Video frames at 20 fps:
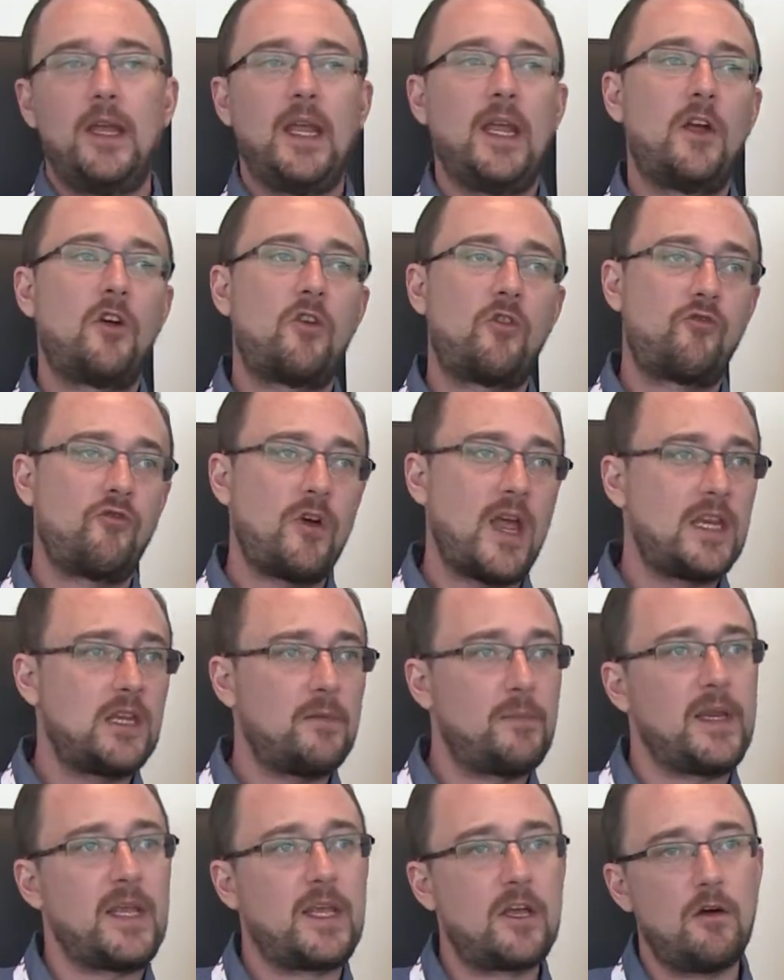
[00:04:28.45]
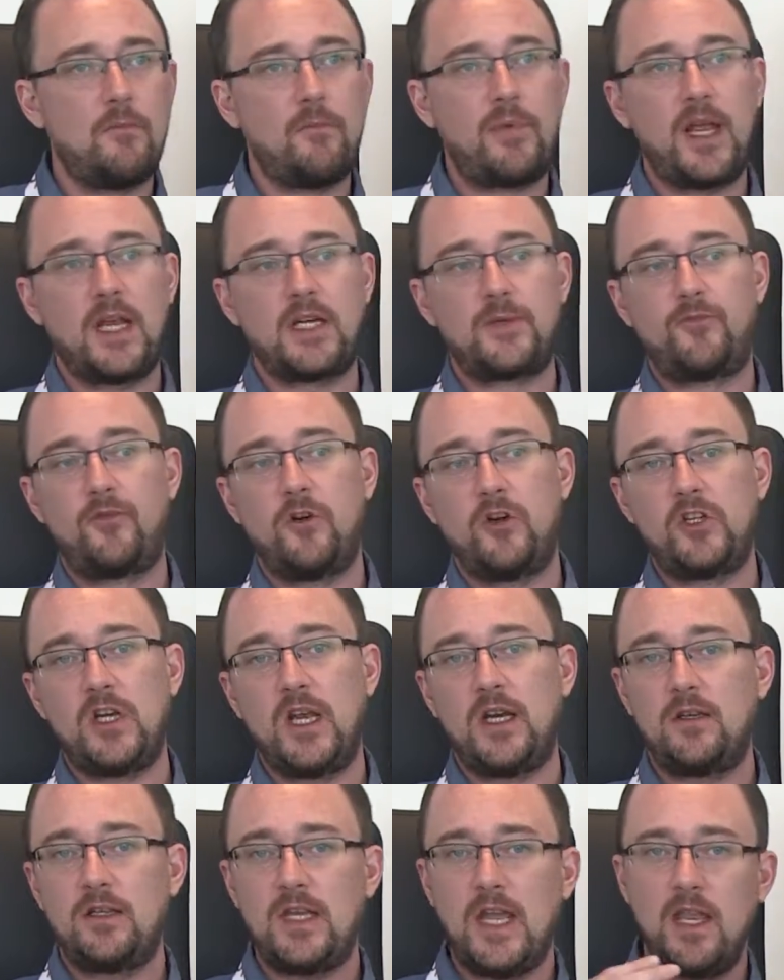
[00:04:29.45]
Incredibly complex
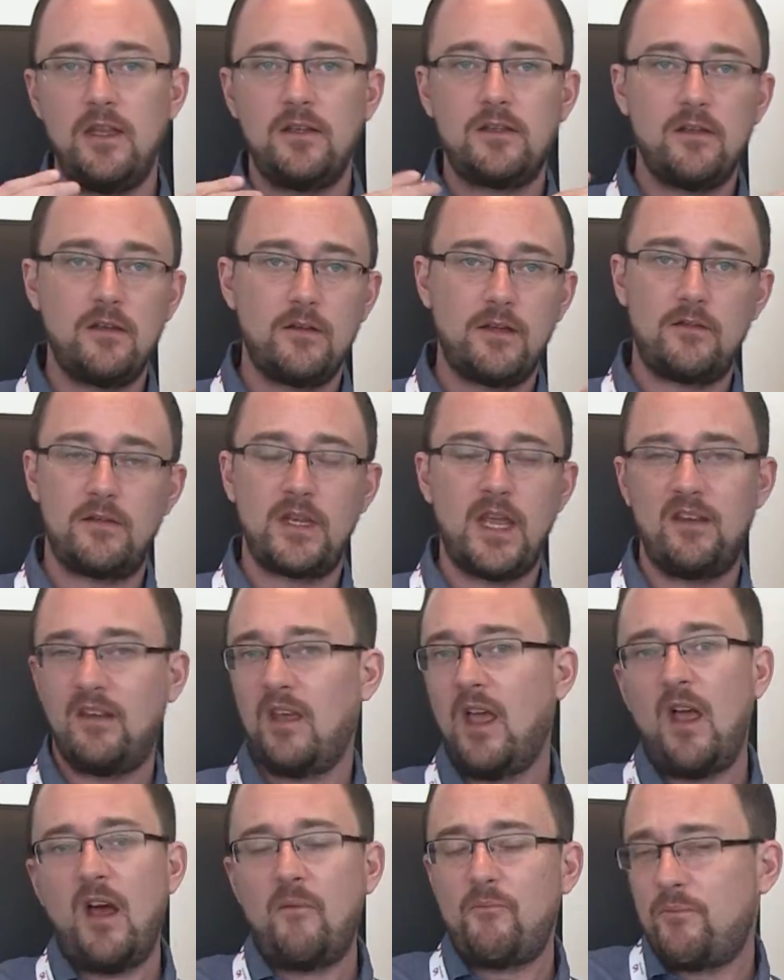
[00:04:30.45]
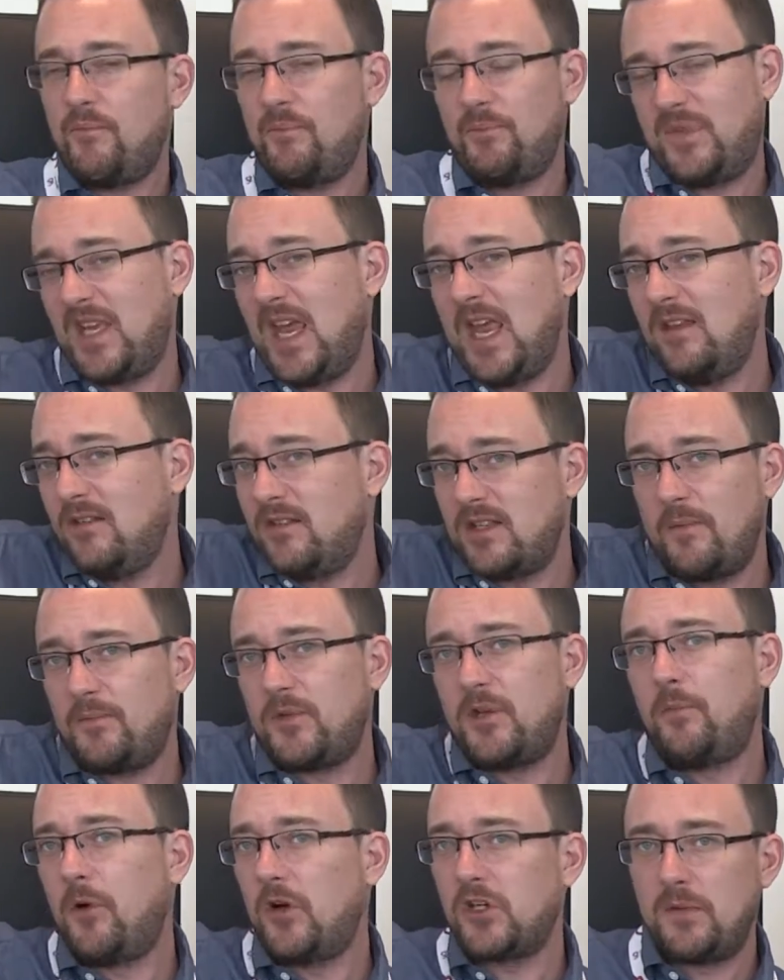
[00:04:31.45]
project, tens
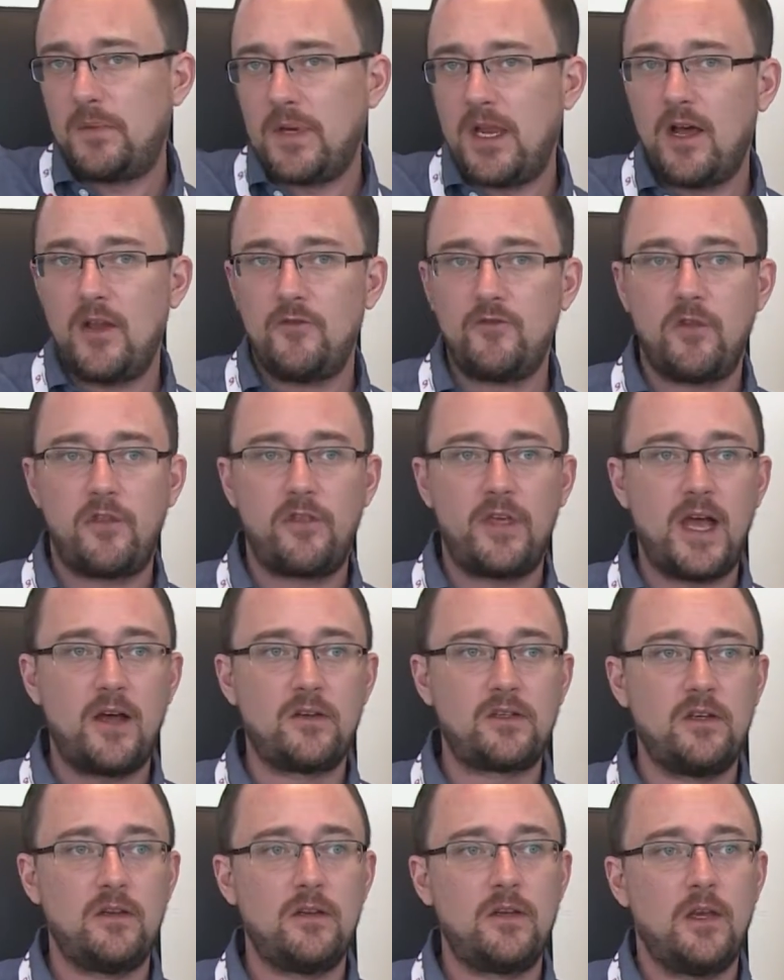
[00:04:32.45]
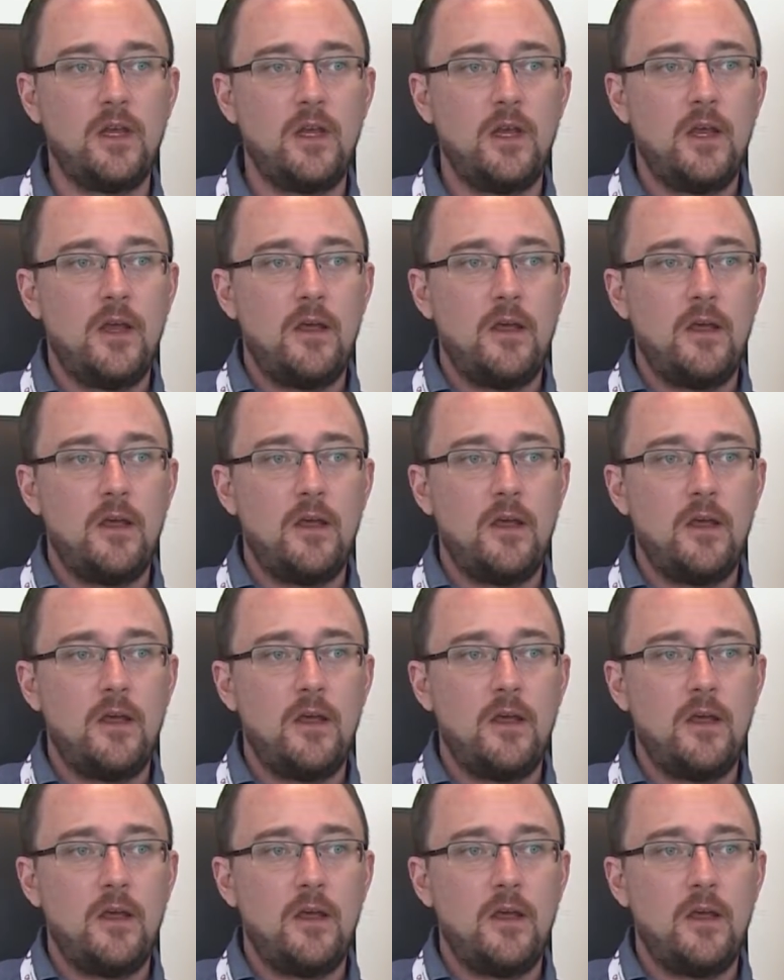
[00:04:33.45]
up to possibly 100,000